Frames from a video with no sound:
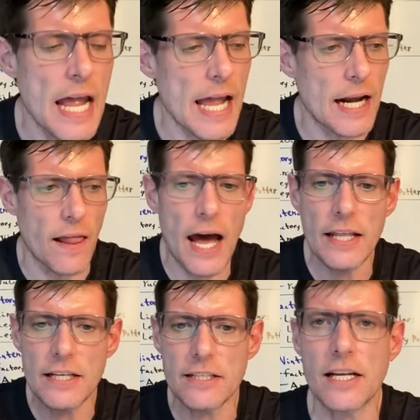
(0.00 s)
And a lot
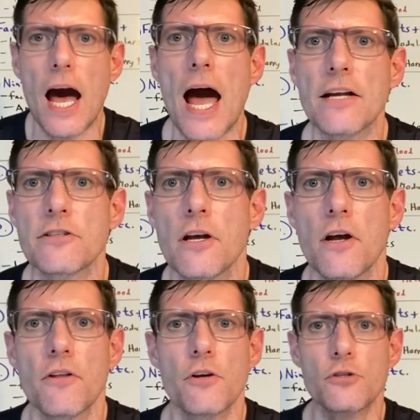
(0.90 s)
of these guys,
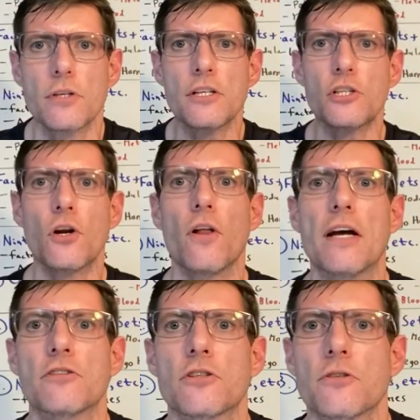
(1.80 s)
they're
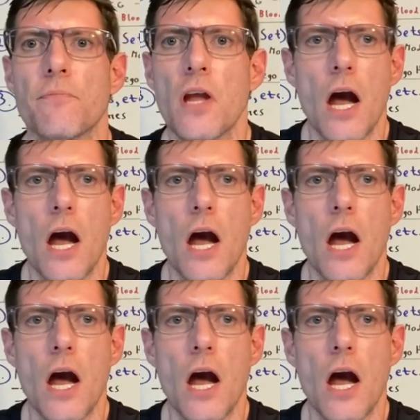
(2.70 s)
traditionalists.